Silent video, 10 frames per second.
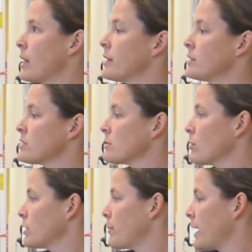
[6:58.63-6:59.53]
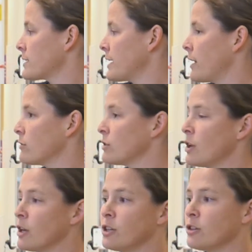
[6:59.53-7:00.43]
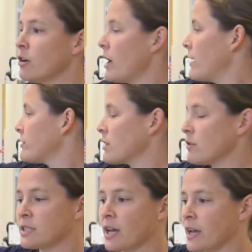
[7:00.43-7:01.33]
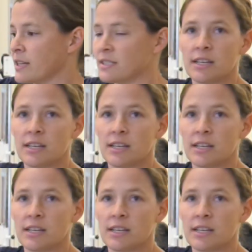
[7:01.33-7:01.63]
and then slowly back down. You don't have to go as high as